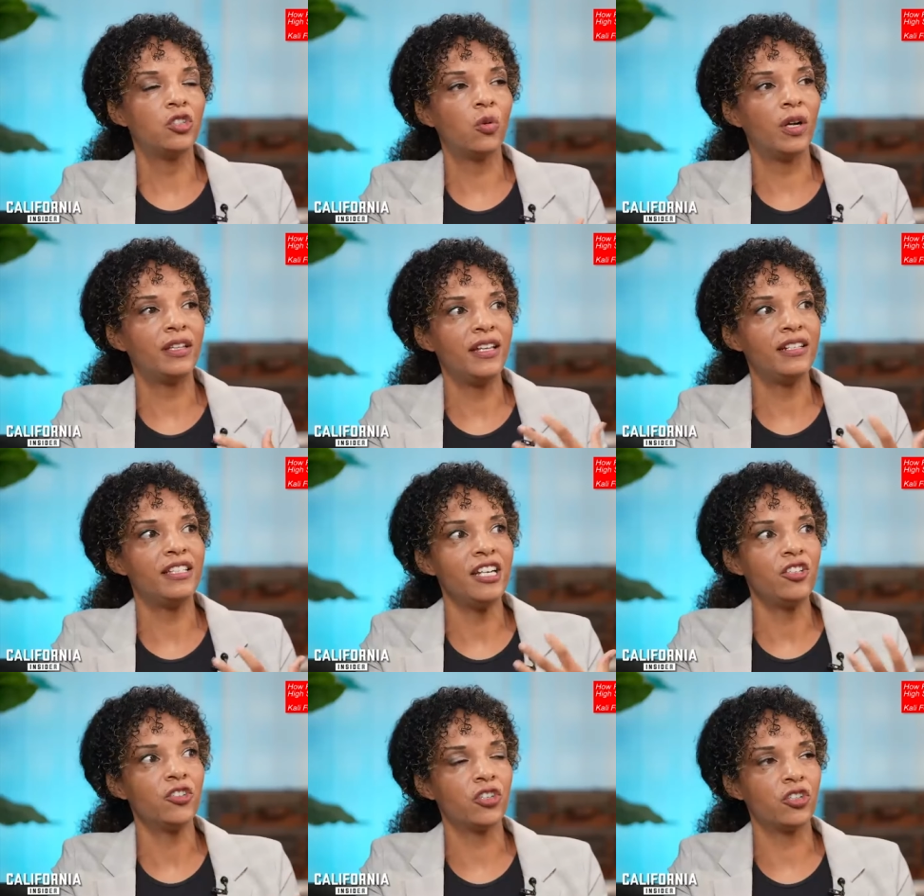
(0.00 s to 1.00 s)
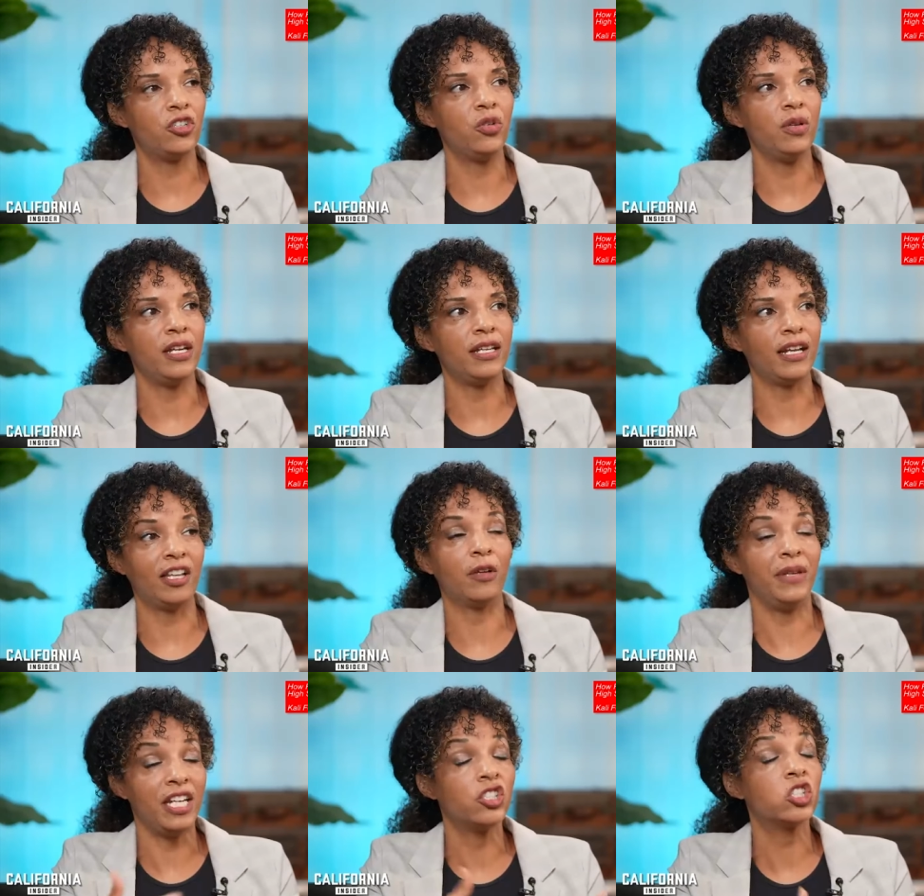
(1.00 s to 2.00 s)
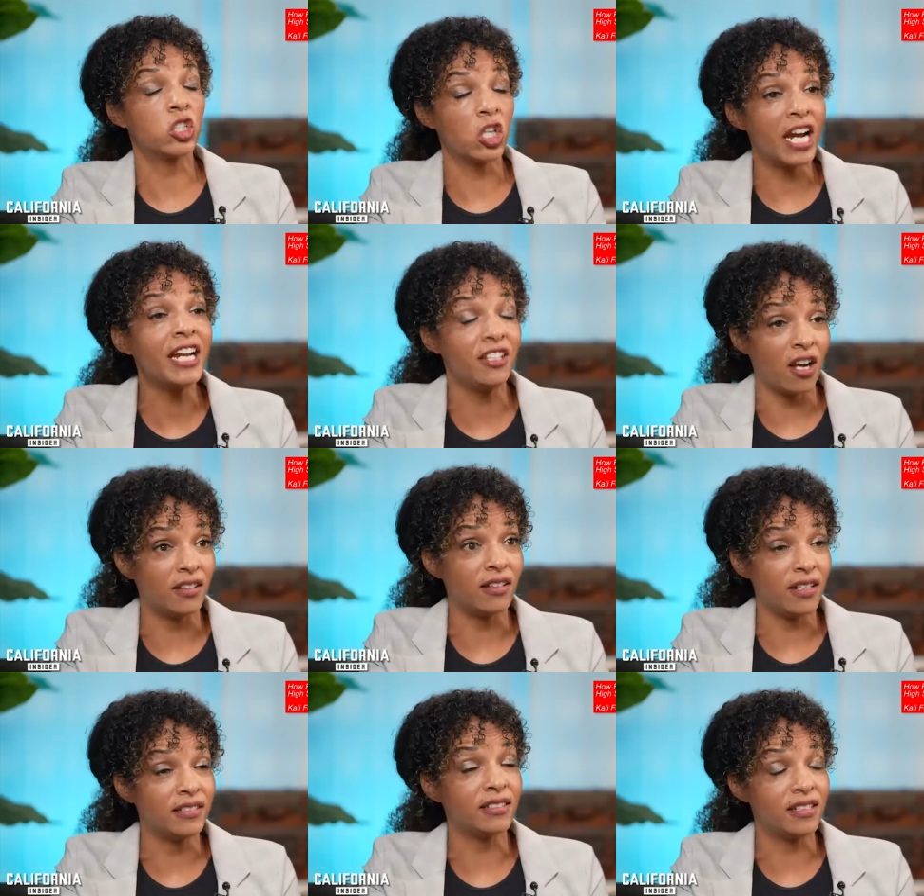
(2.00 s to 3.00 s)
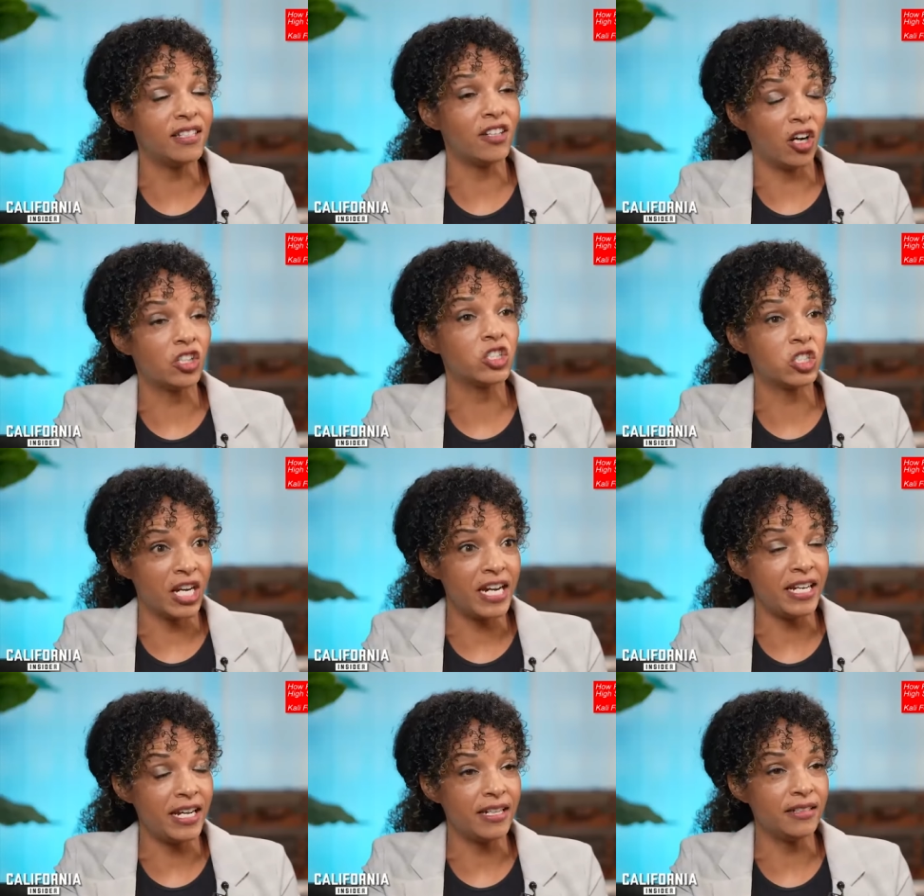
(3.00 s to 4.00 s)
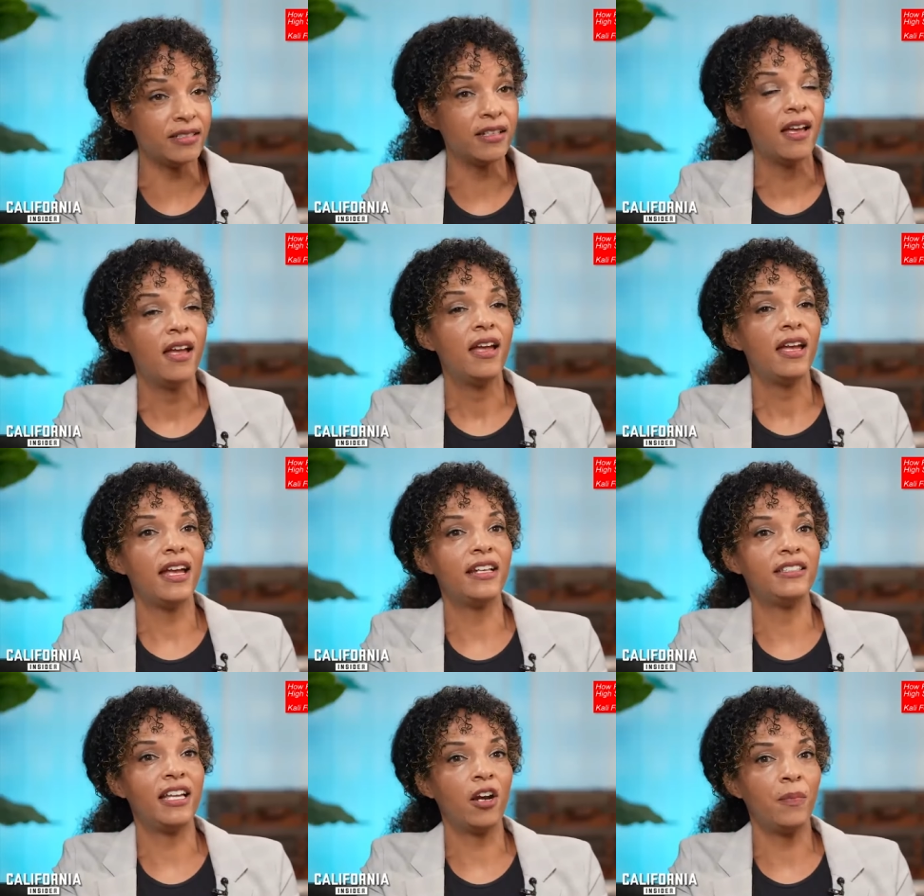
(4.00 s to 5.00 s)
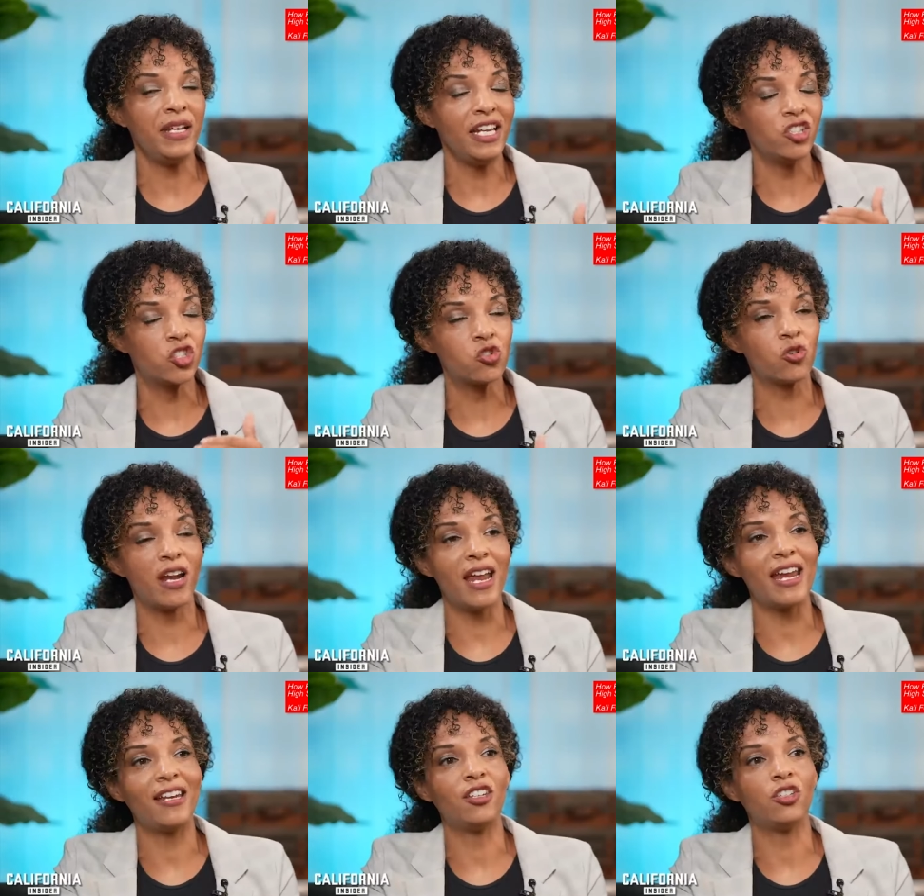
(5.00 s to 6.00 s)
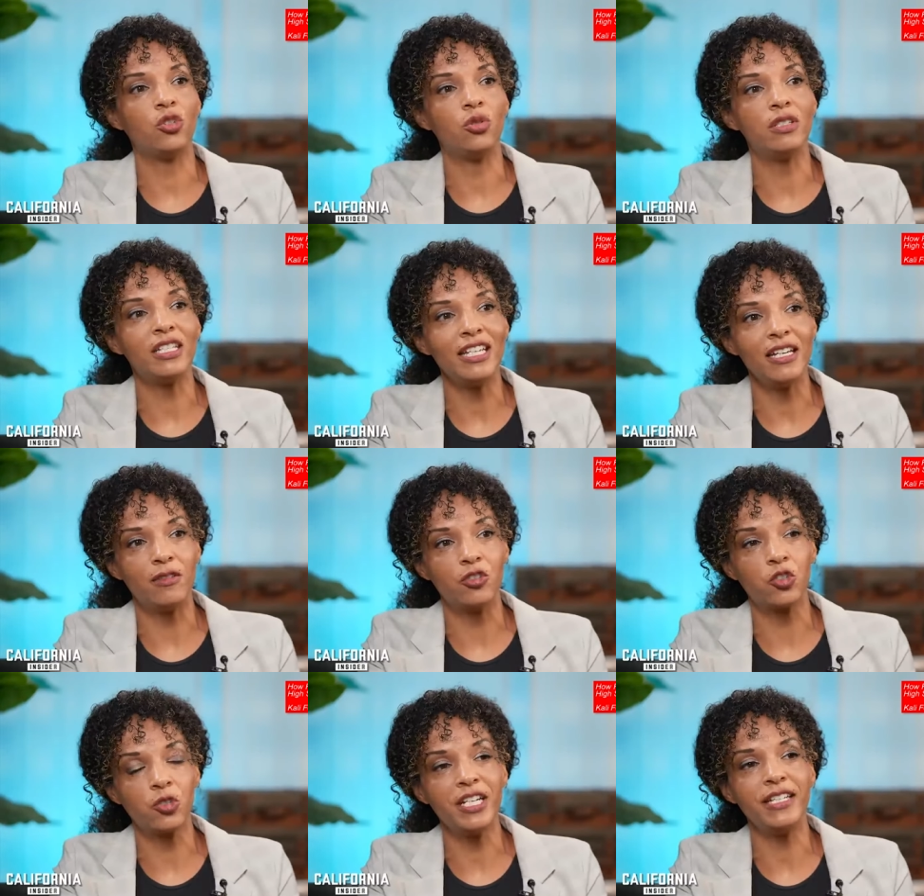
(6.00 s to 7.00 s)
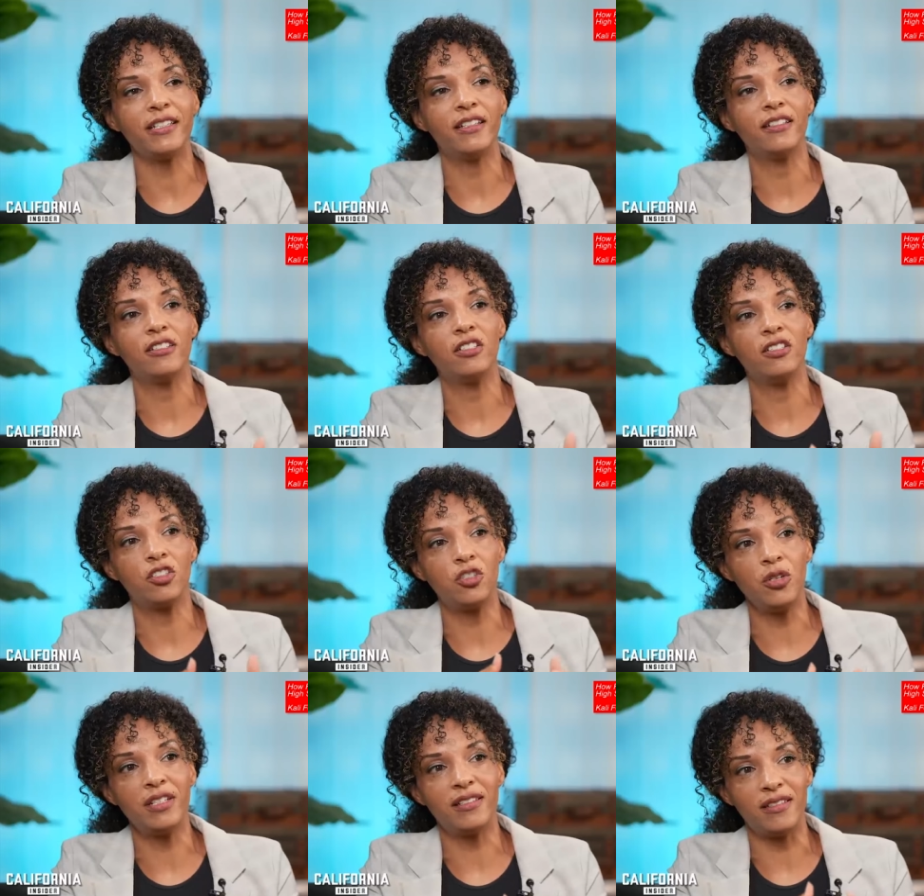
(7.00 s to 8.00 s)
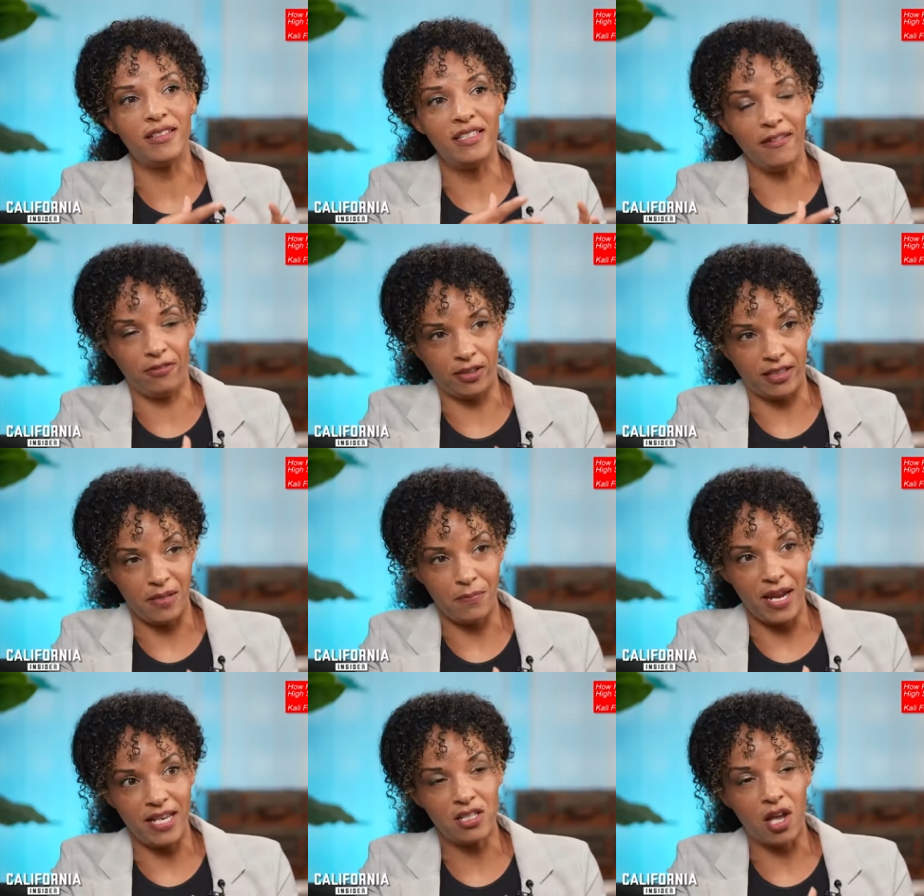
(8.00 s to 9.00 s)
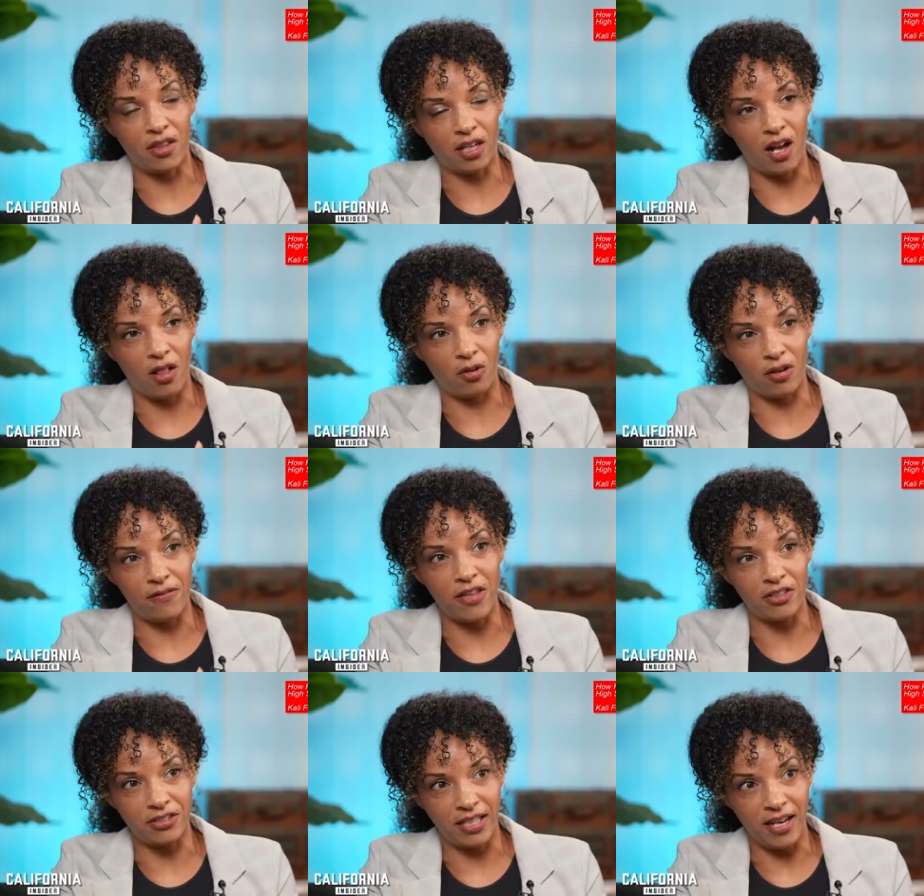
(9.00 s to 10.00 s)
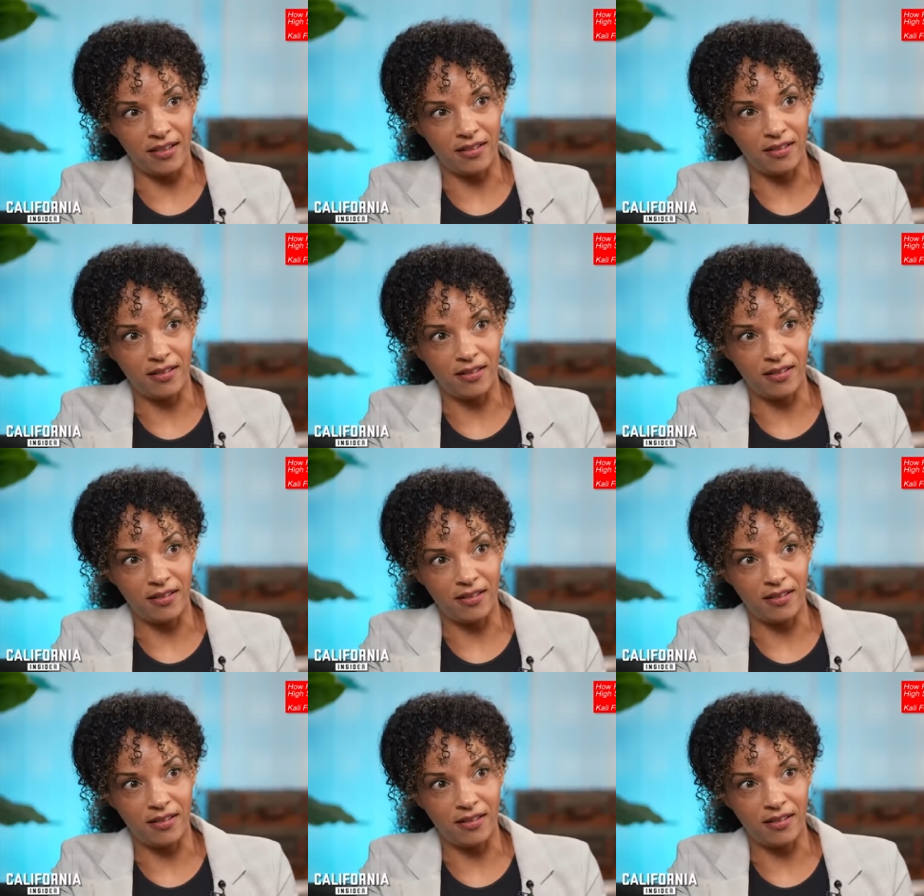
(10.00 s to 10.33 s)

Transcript: So what these teachers are doing, and they're being trained on this, this is in our trainings, is they are being trained to treat students differently based on the color of their skin.